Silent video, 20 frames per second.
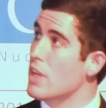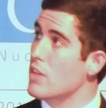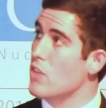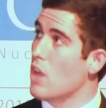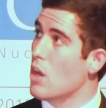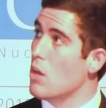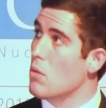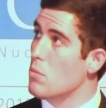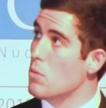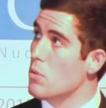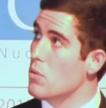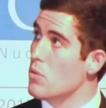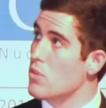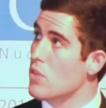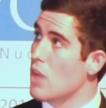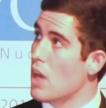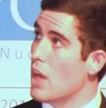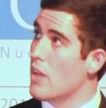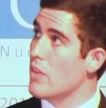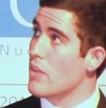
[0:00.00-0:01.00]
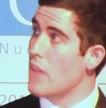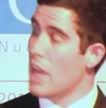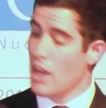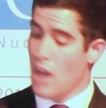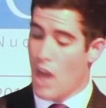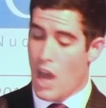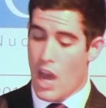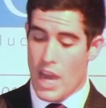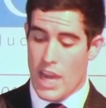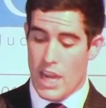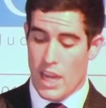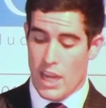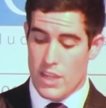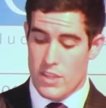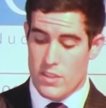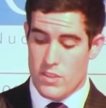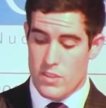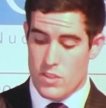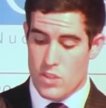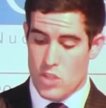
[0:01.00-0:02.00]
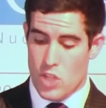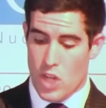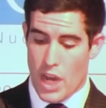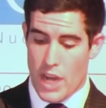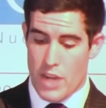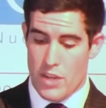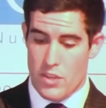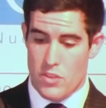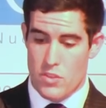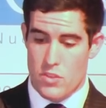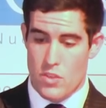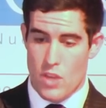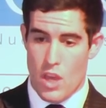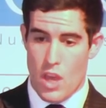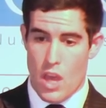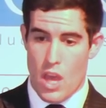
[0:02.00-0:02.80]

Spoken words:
examples that highlight China's